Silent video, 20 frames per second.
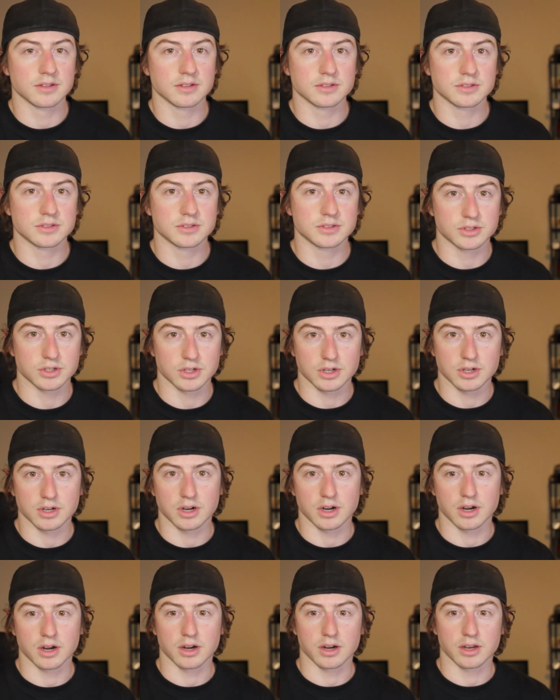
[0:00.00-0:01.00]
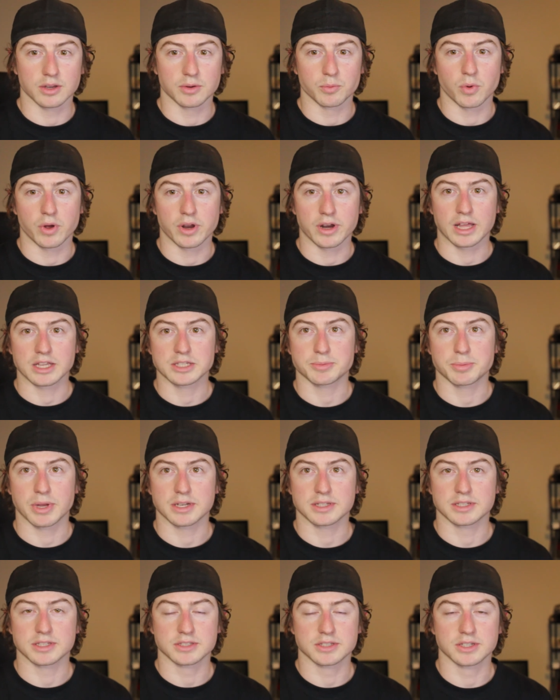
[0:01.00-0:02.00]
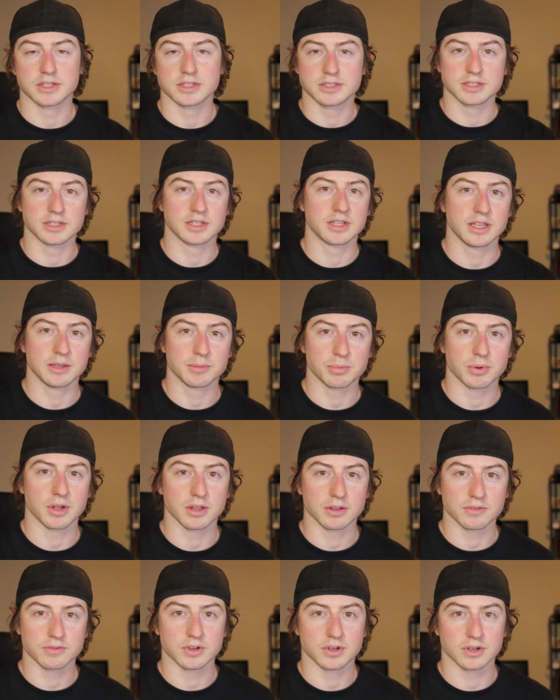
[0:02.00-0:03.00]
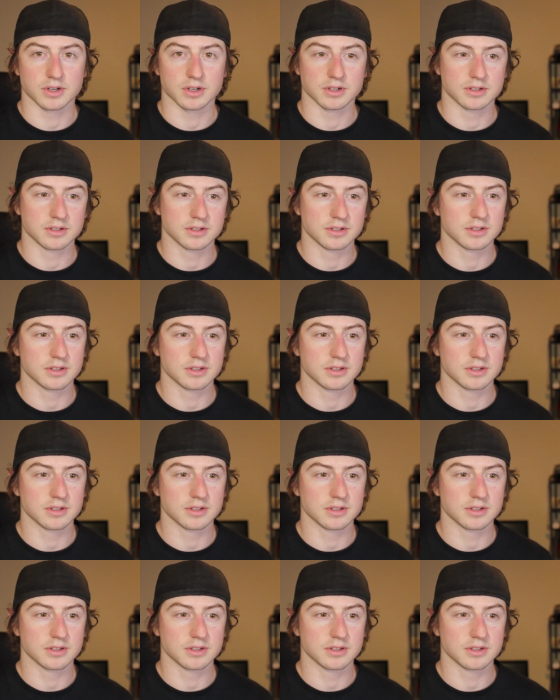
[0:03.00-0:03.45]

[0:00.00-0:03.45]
sure, in one aspect it's good to keep all of your...